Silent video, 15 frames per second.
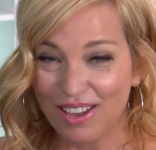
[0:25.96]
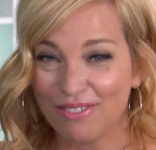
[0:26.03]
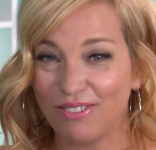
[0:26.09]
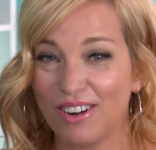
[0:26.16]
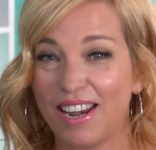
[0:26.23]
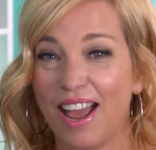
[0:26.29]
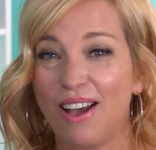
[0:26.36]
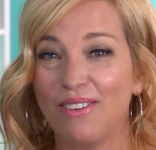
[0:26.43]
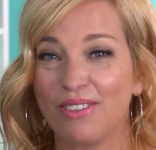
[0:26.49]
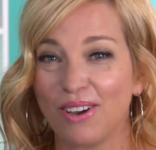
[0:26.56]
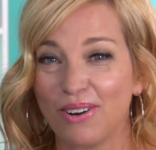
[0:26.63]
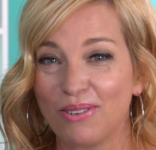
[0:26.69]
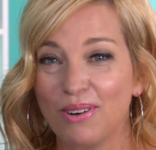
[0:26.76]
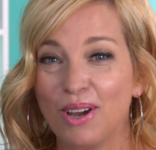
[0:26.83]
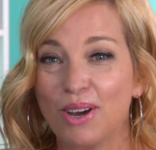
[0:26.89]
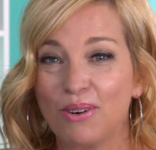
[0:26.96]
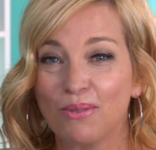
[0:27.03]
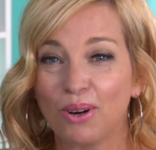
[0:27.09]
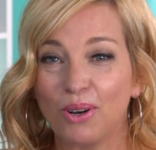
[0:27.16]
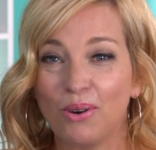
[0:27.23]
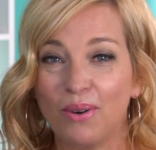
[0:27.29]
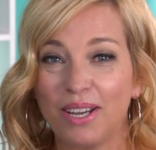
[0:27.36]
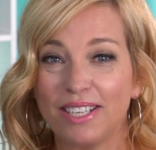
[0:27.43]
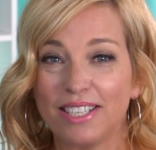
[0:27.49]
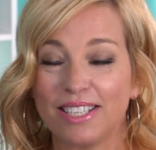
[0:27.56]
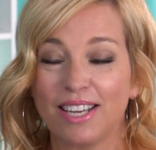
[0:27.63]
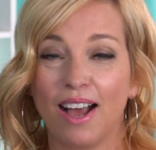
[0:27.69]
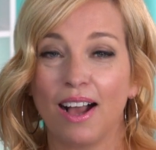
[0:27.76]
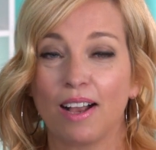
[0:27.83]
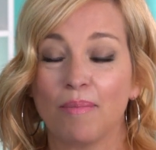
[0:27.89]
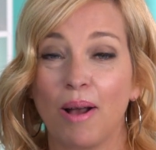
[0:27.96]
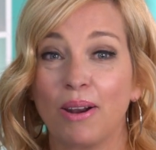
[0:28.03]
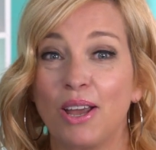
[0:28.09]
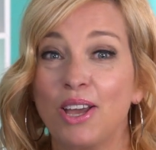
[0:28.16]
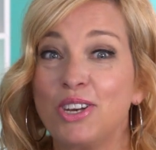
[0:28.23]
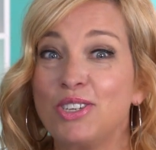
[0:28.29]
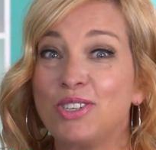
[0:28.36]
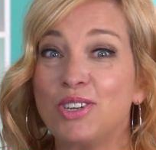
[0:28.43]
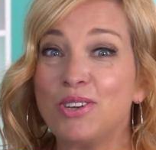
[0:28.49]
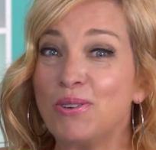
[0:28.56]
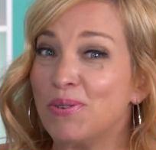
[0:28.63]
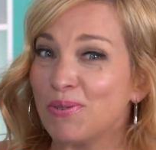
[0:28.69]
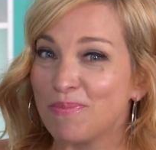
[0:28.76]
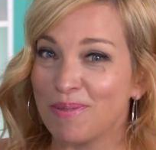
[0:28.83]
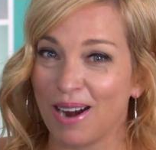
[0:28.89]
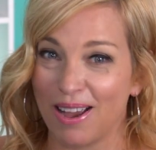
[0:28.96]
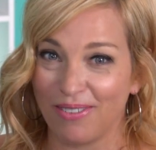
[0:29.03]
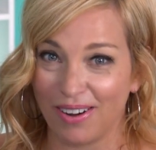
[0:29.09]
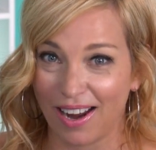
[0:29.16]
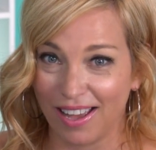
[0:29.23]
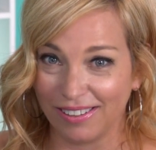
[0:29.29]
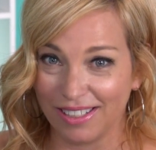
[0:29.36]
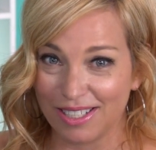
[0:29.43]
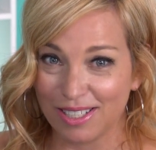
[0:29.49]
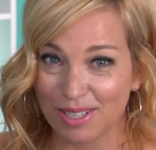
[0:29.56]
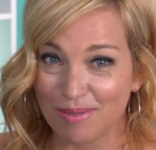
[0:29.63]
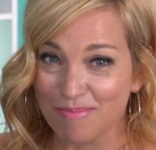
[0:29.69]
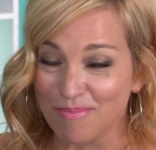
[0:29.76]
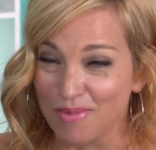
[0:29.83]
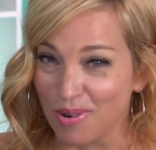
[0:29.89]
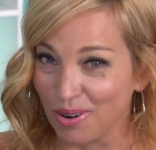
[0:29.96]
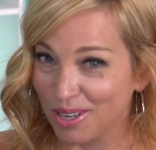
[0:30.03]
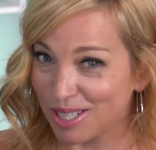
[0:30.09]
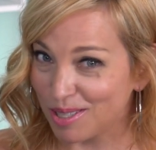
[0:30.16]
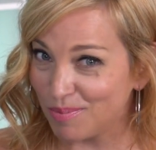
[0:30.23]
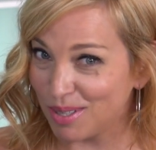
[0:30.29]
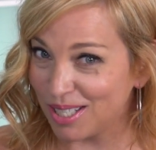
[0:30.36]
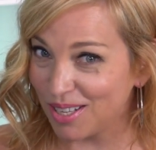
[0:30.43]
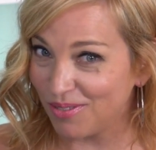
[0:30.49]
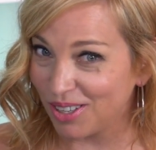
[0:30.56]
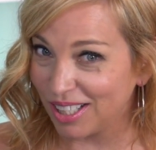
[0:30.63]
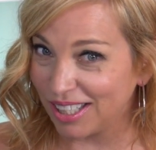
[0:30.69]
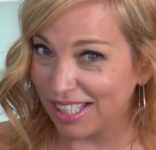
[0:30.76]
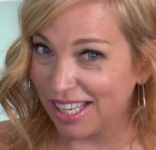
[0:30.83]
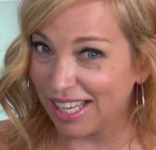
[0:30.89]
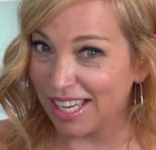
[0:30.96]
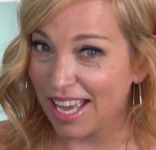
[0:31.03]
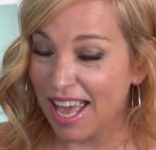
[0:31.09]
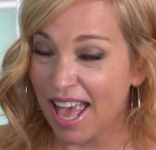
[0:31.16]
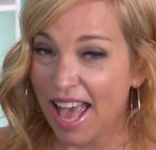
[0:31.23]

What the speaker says: For now, though, we're going to talk about a new private island, more specifically,